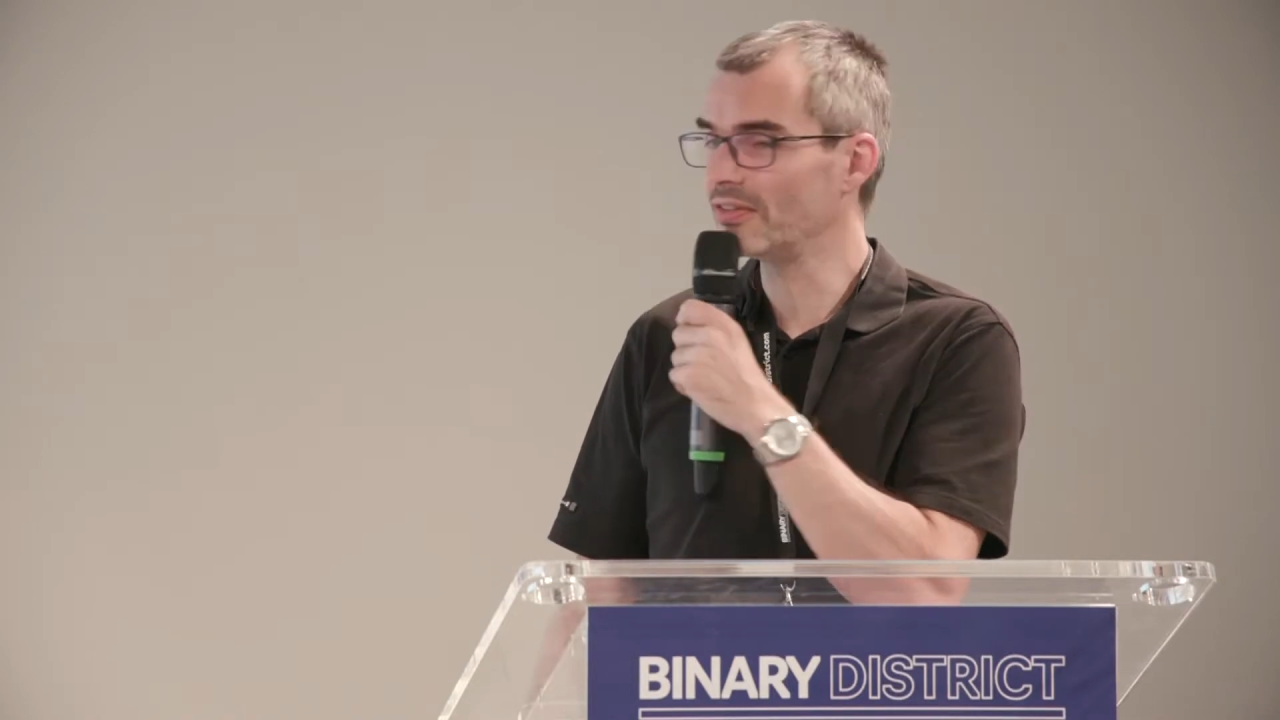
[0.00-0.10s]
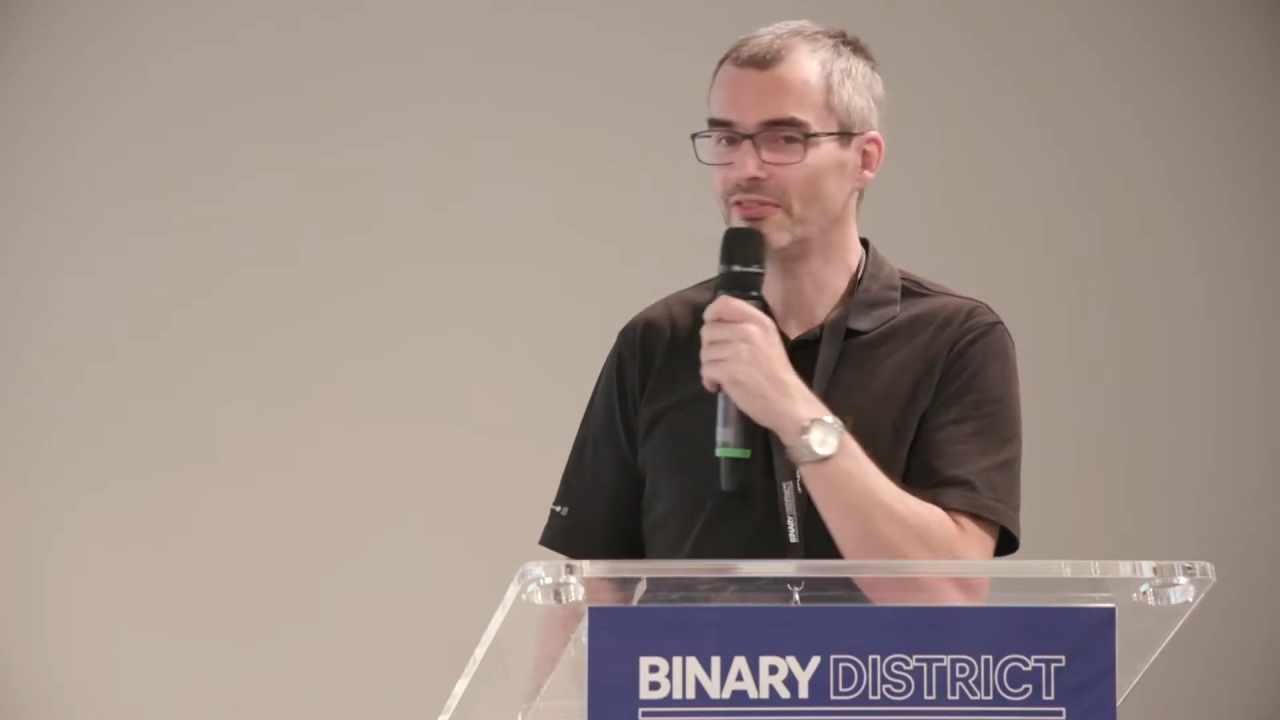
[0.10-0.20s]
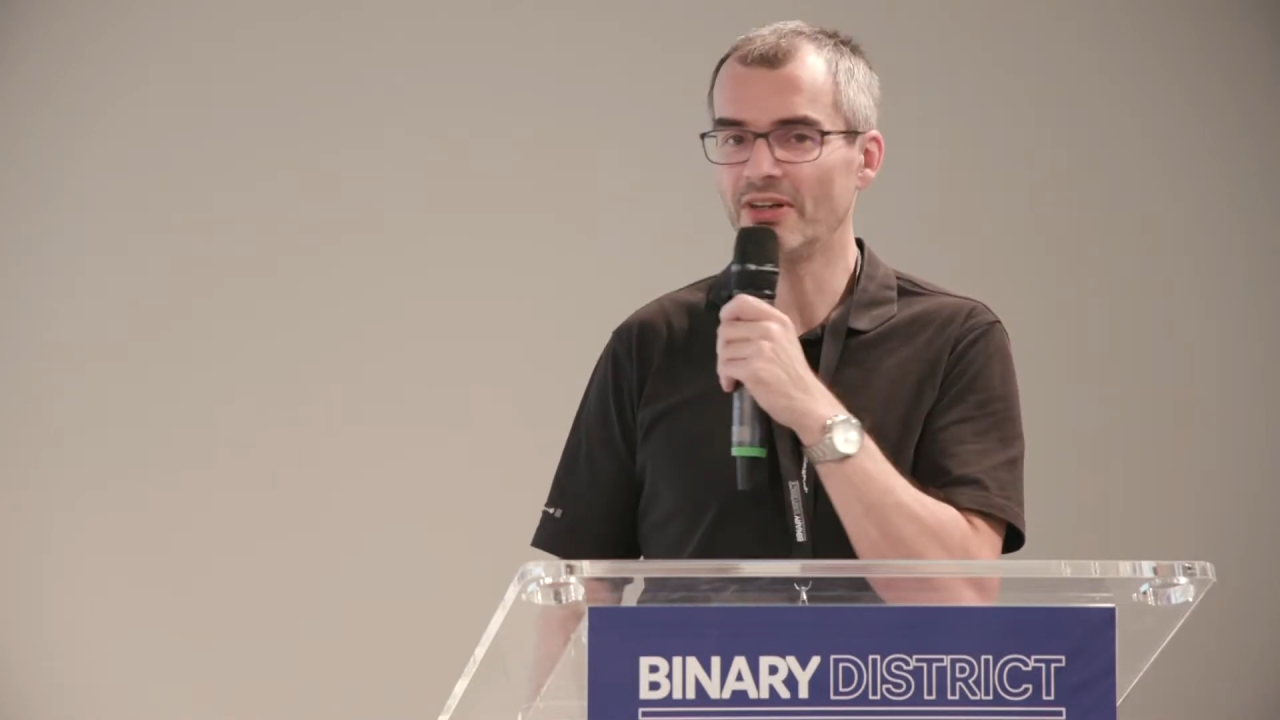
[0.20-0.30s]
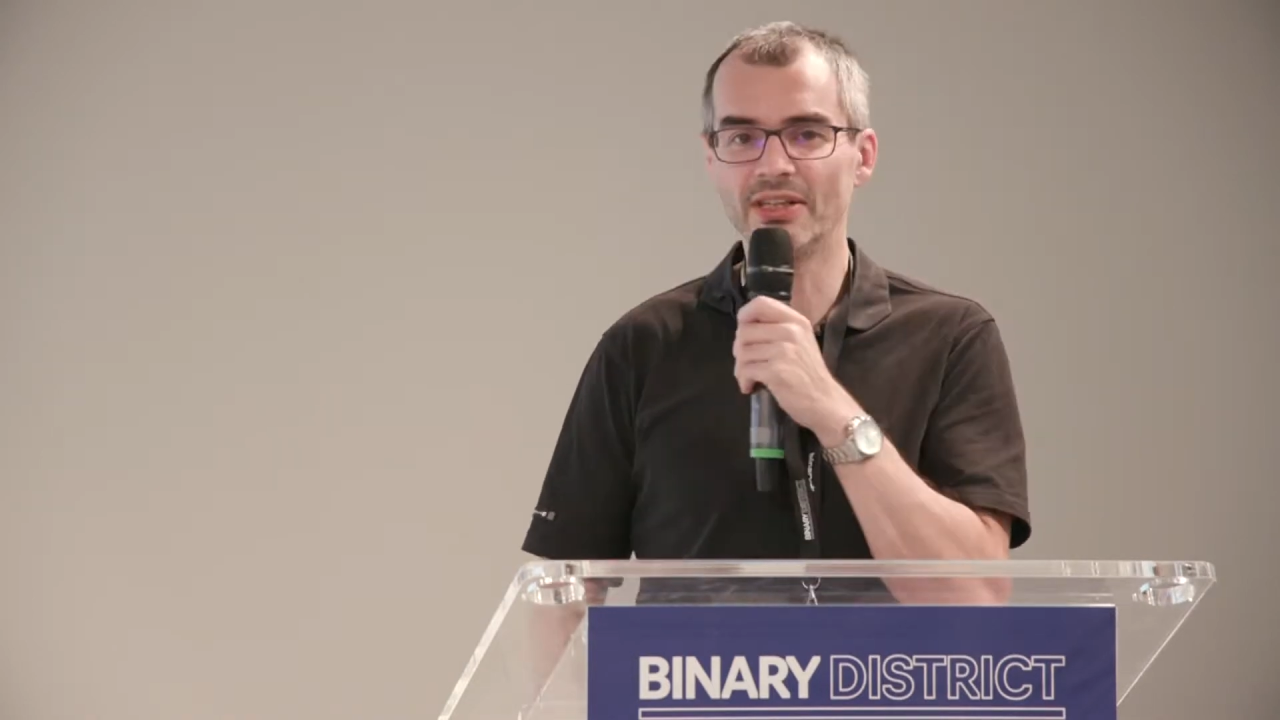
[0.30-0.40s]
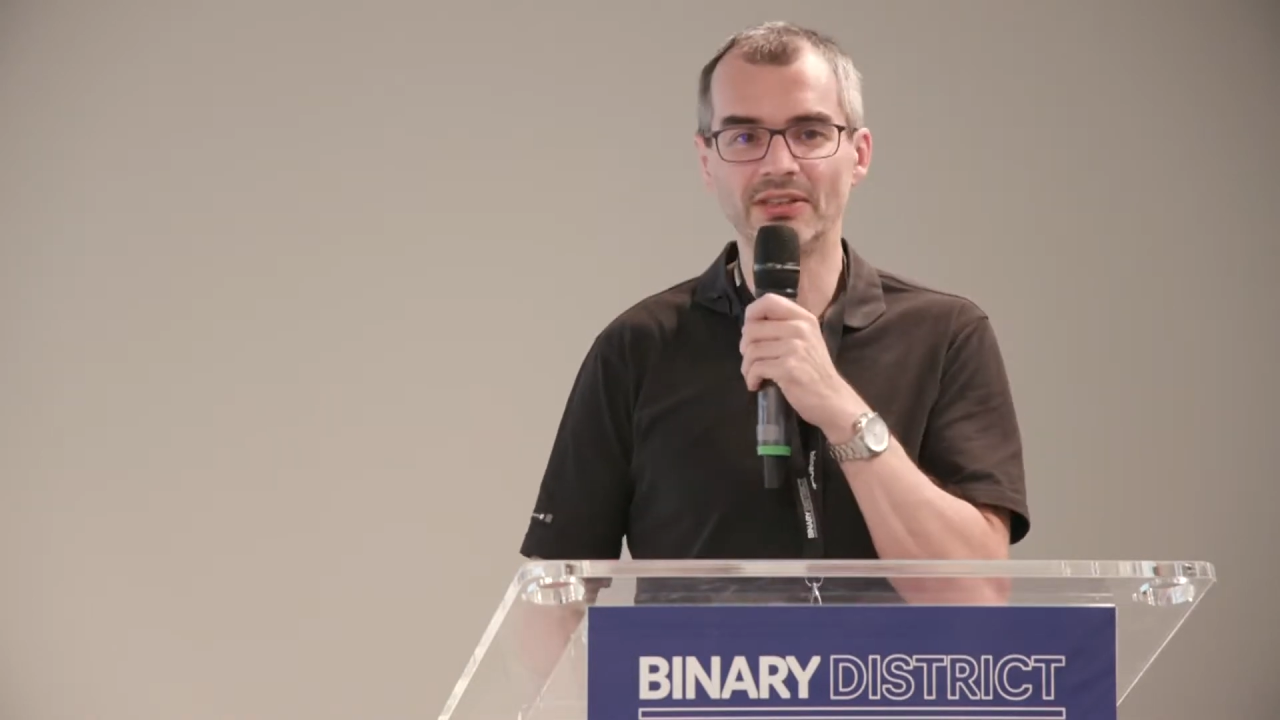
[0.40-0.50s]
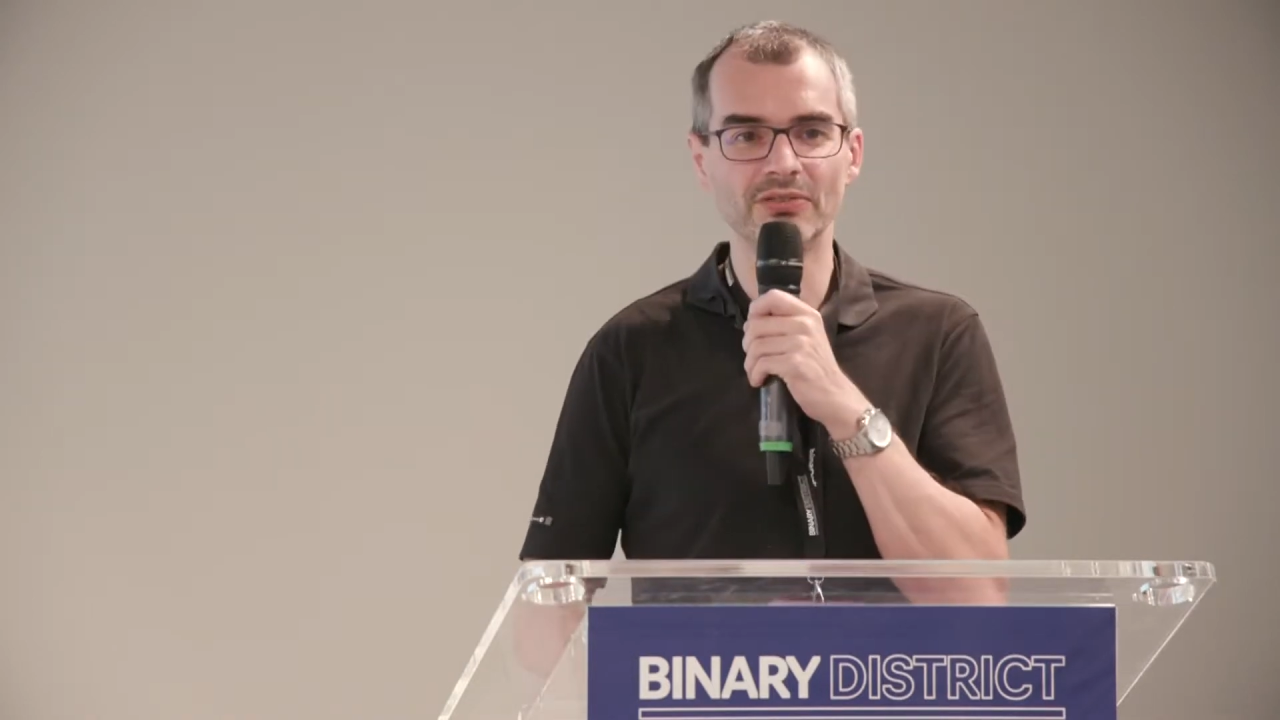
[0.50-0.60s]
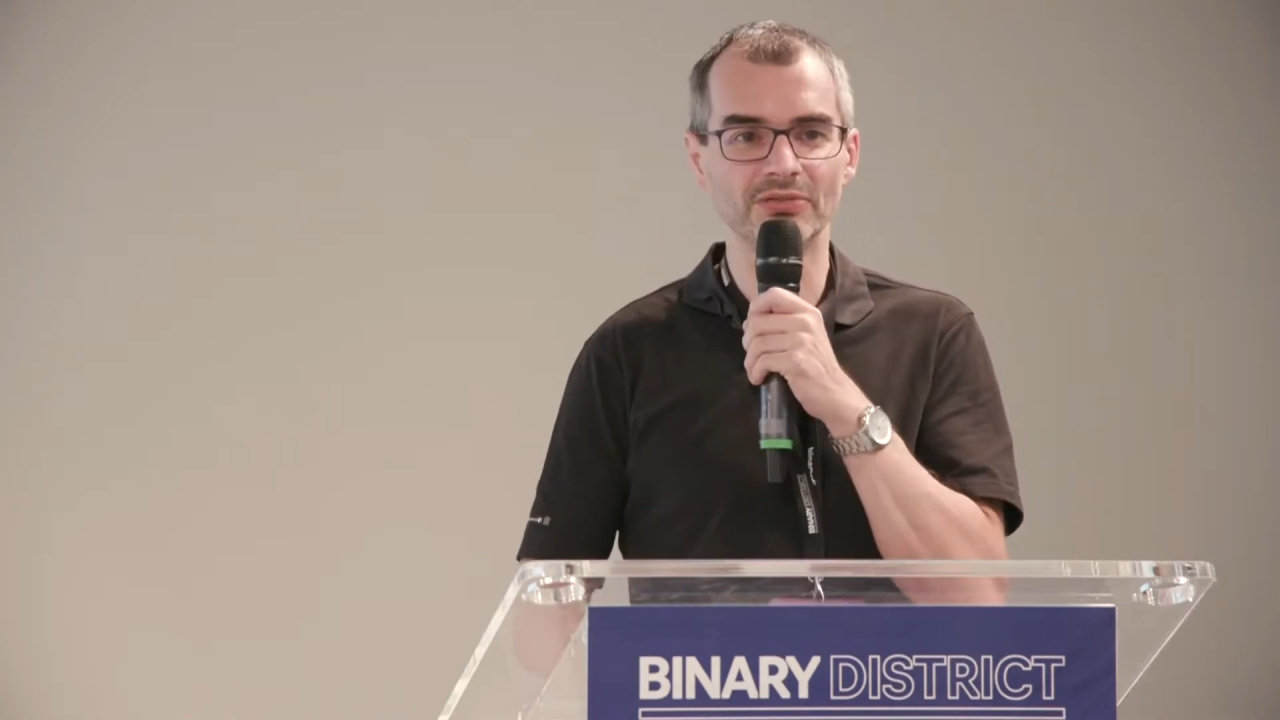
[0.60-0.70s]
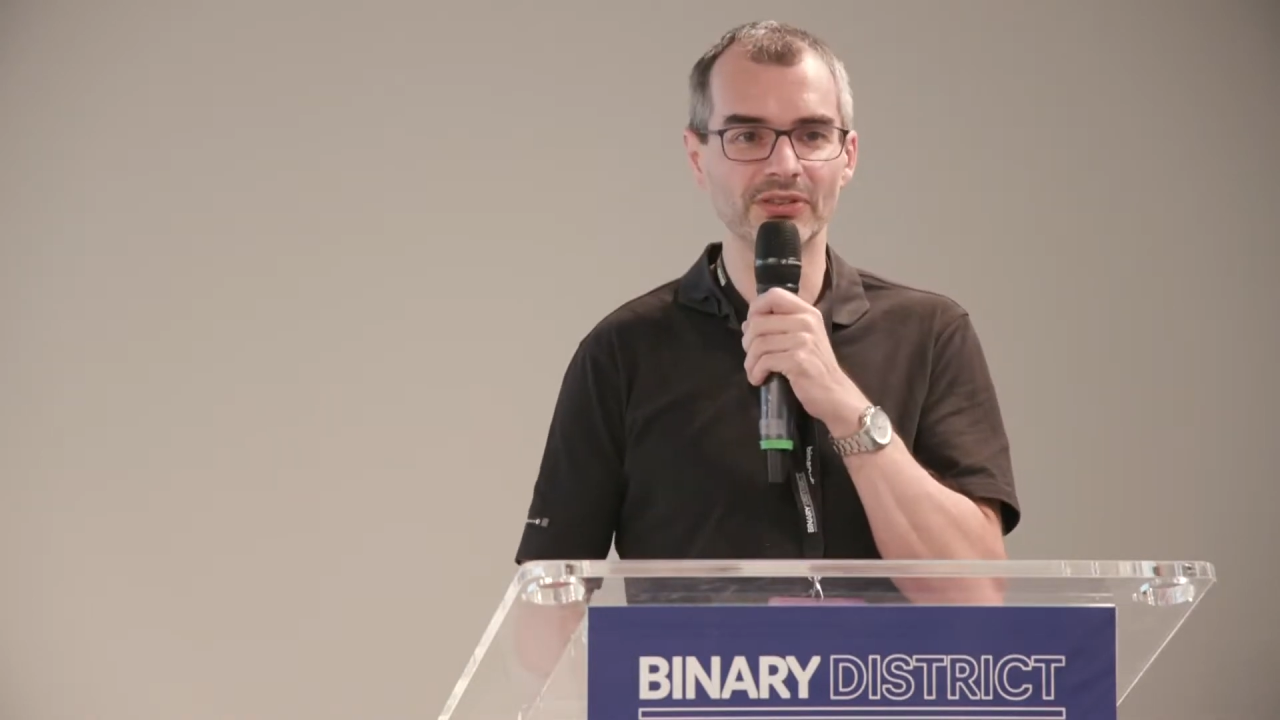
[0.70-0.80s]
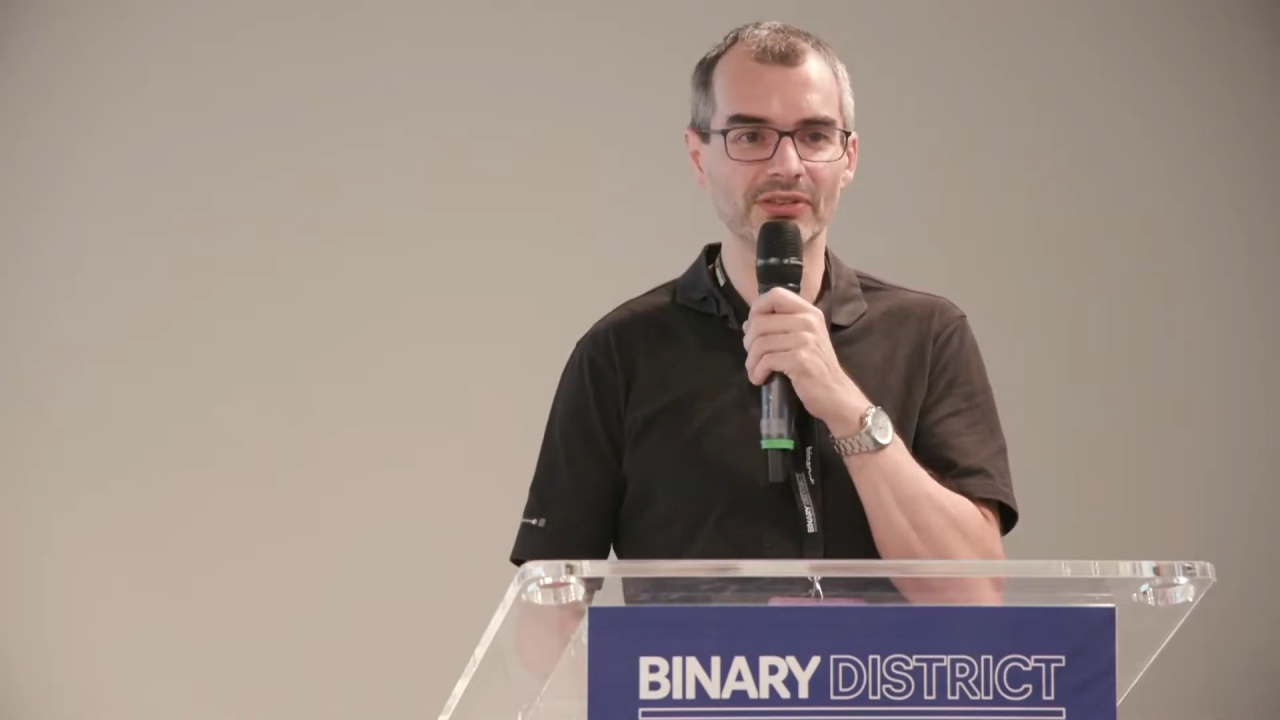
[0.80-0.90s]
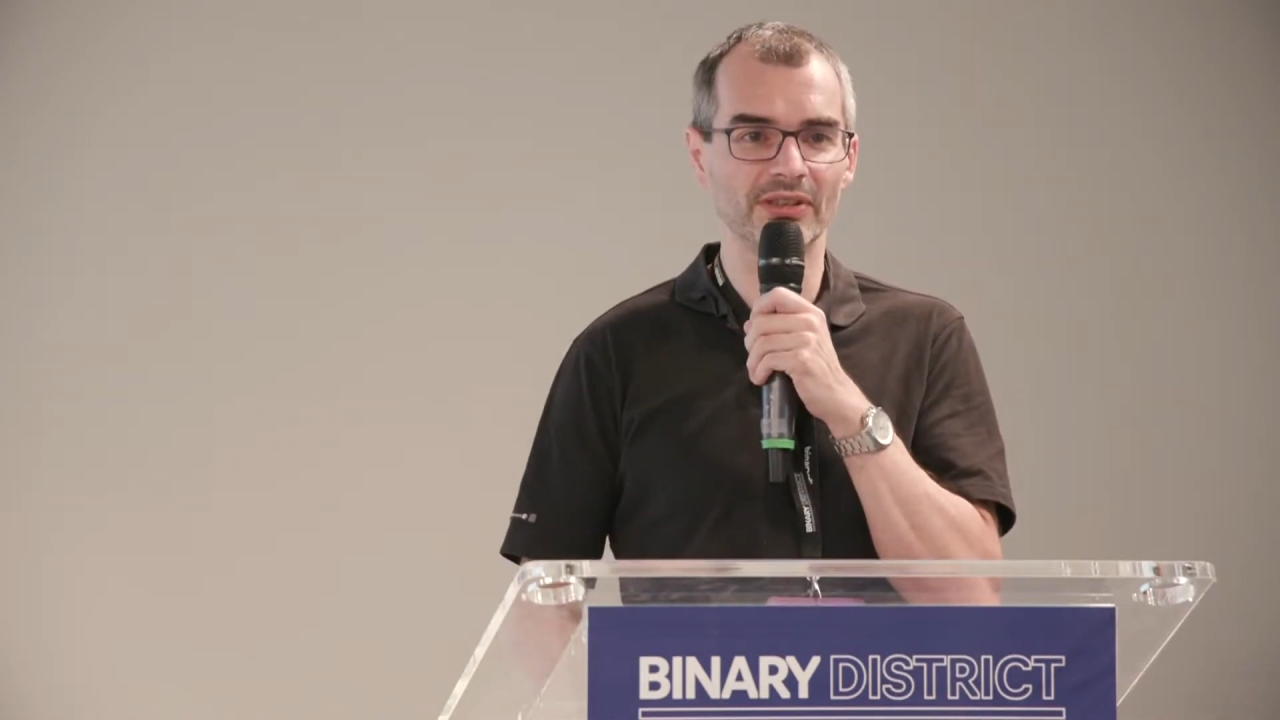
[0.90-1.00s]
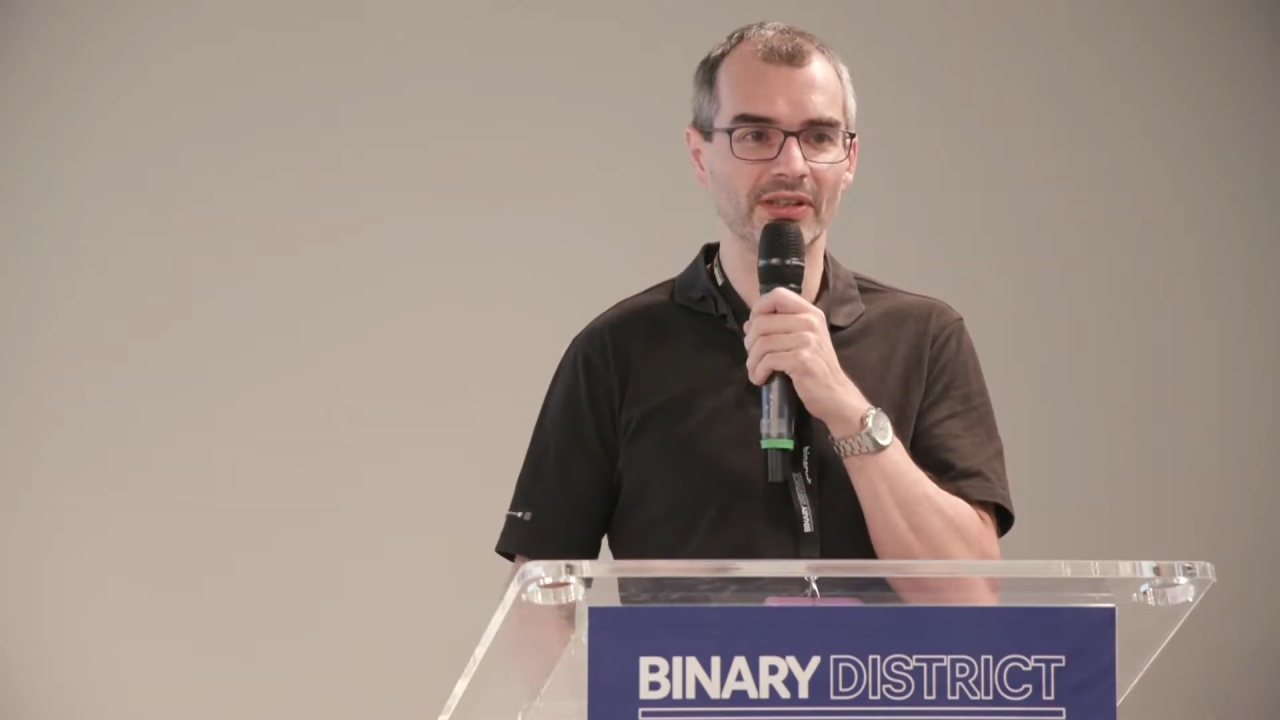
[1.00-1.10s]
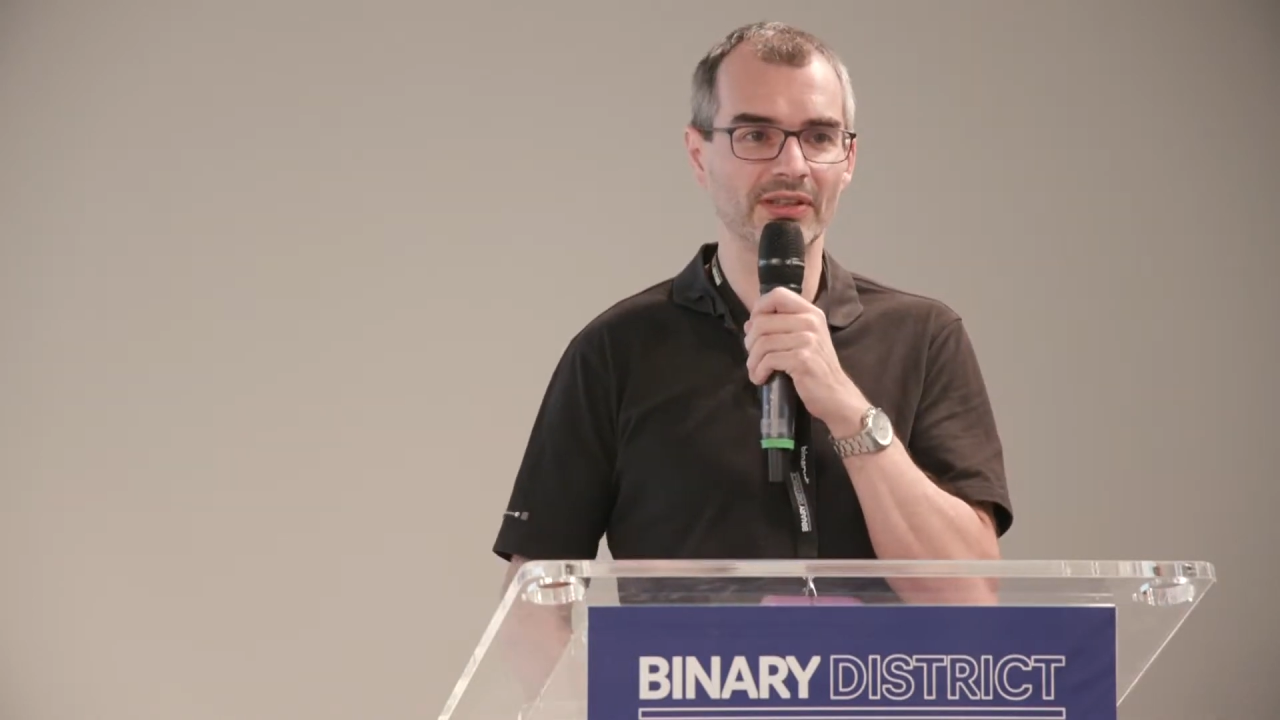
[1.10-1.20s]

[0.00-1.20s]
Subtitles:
very different.